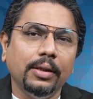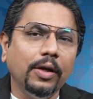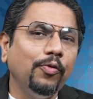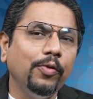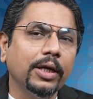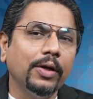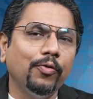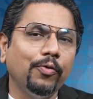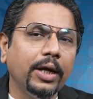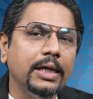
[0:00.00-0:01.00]
if we can
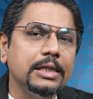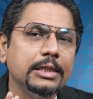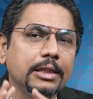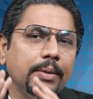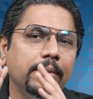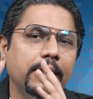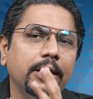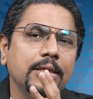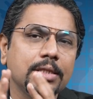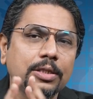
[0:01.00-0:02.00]
find some
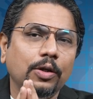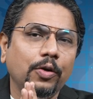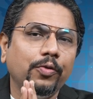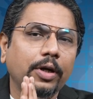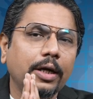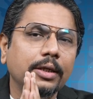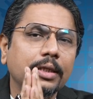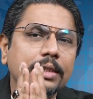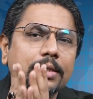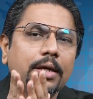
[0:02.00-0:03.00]
lens of
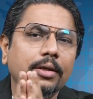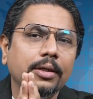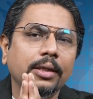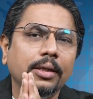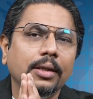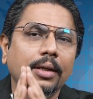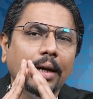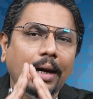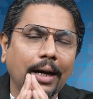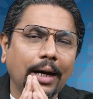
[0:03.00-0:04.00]
understanding
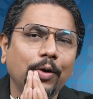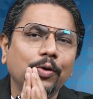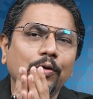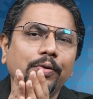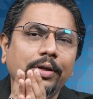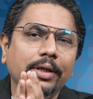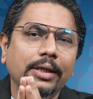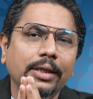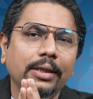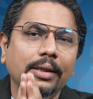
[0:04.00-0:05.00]
how do we
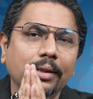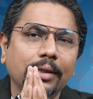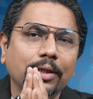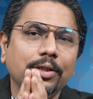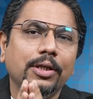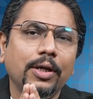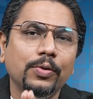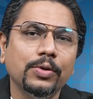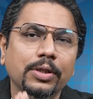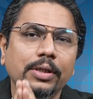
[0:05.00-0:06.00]
really get
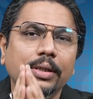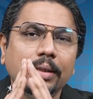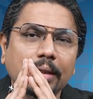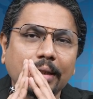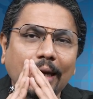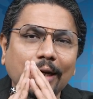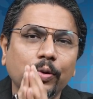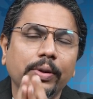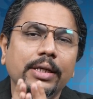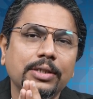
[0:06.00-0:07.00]
around
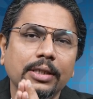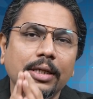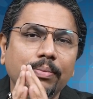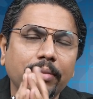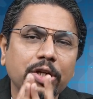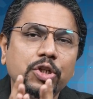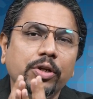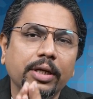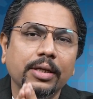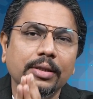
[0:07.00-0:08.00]
calculating and
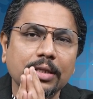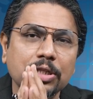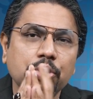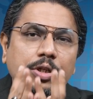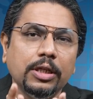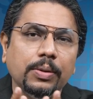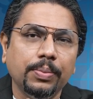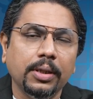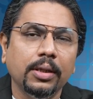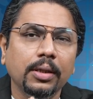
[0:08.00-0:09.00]
measuring this
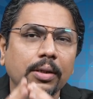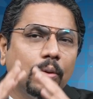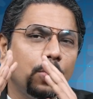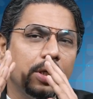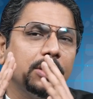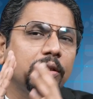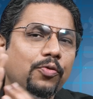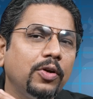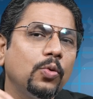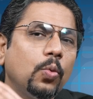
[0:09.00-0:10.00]
GDP. What are the
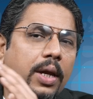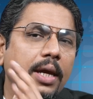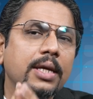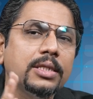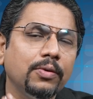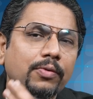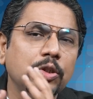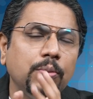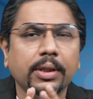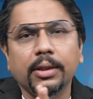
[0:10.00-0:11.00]
different ways in
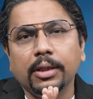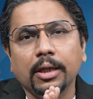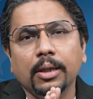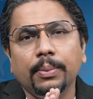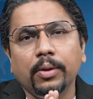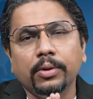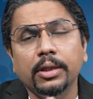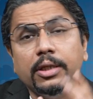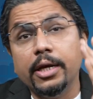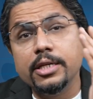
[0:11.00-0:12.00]
which we can think about
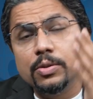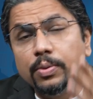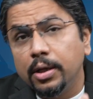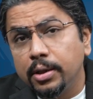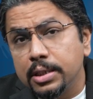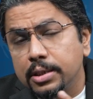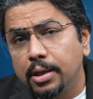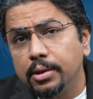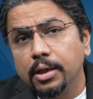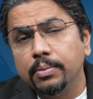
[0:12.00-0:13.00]
it? Yes, we
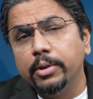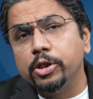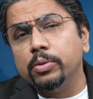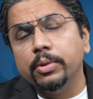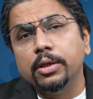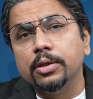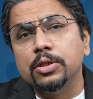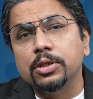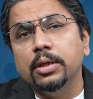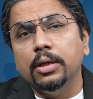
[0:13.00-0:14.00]
understand that measurement
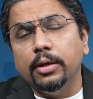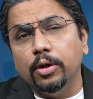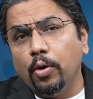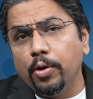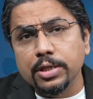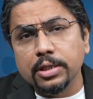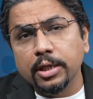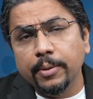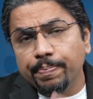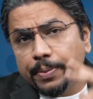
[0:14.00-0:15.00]
is
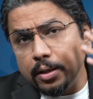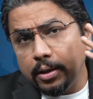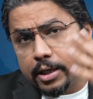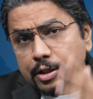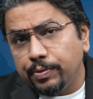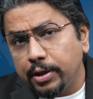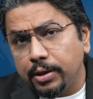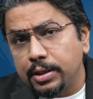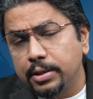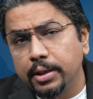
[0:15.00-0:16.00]
noisy. Yes, we
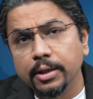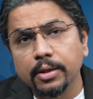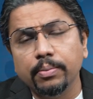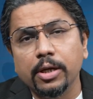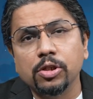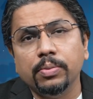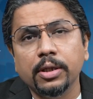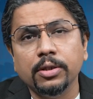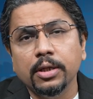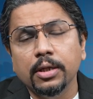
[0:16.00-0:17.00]
understand that
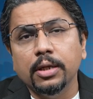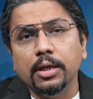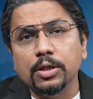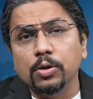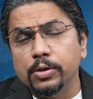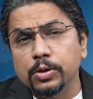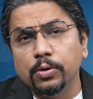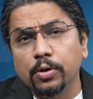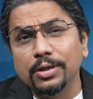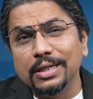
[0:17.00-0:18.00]
measurement is also
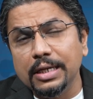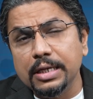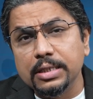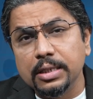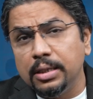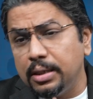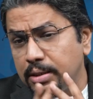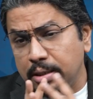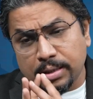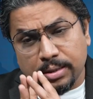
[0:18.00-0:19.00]
not easy.
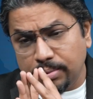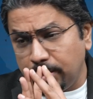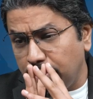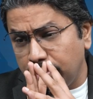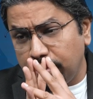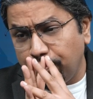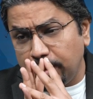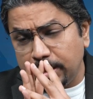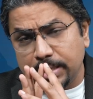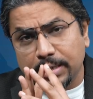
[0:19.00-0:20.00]
It has,
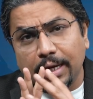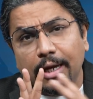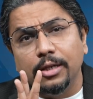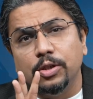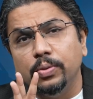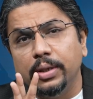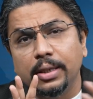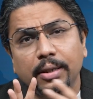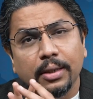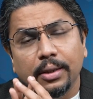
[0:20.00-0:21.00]
different scale to
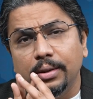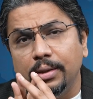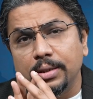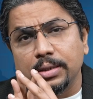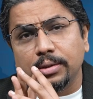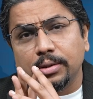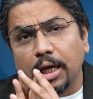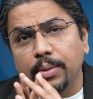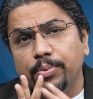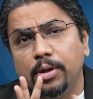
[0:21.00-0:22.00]
it. There is a
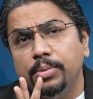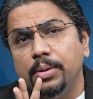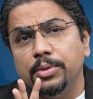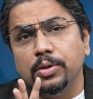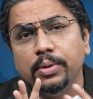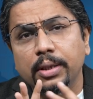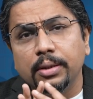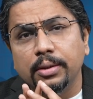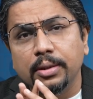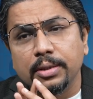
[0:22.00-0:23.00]
time problem to
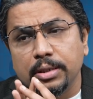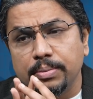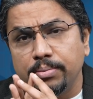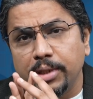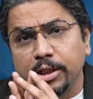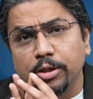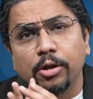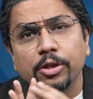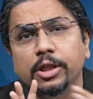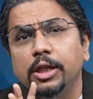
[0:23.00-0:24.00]
it. There is a
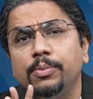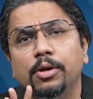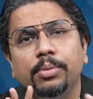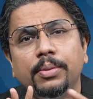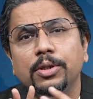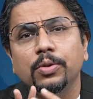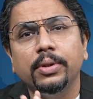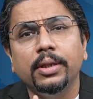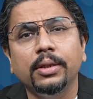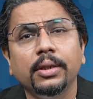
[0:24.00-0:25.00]
methodological problem to
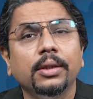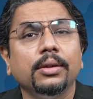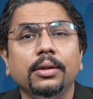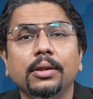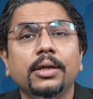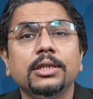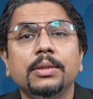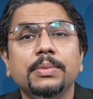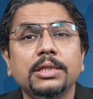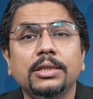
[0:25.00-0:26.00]
it. There are
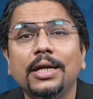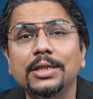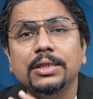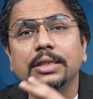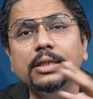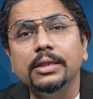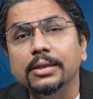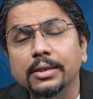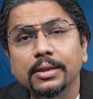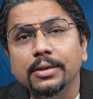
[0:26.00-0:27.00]
some
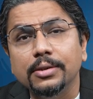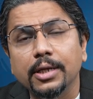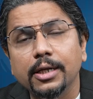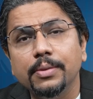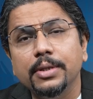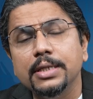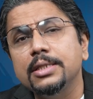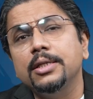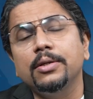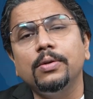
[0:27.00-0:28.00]
statistical dilemmas
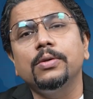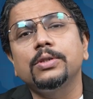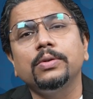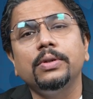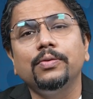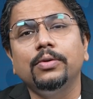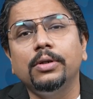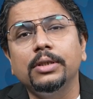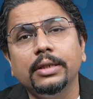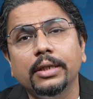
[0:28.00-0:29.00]
that are also
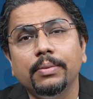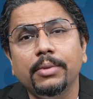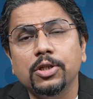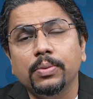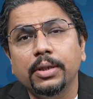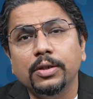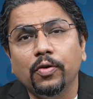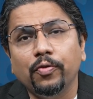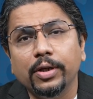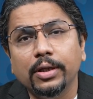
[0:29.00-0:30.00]
involved in measurement
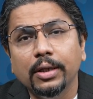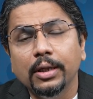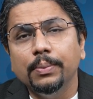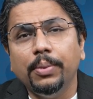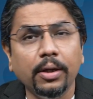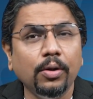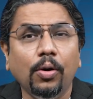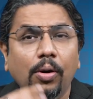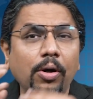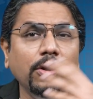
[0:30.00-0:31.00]
of it. But in
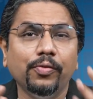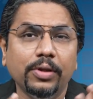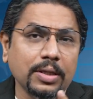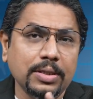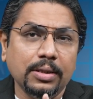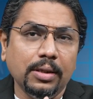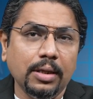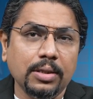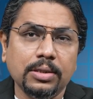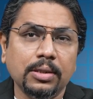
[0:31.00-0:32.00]
all of this,
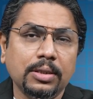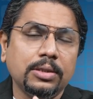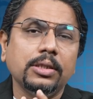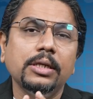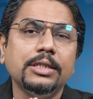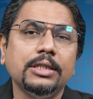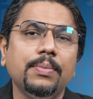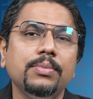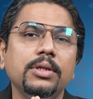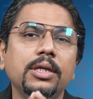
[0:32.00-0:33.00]
is there still
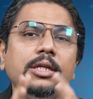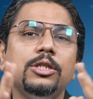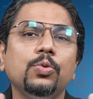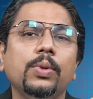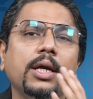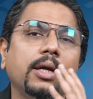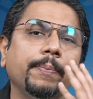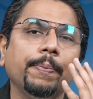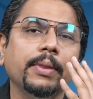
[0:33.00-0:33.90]
some neat way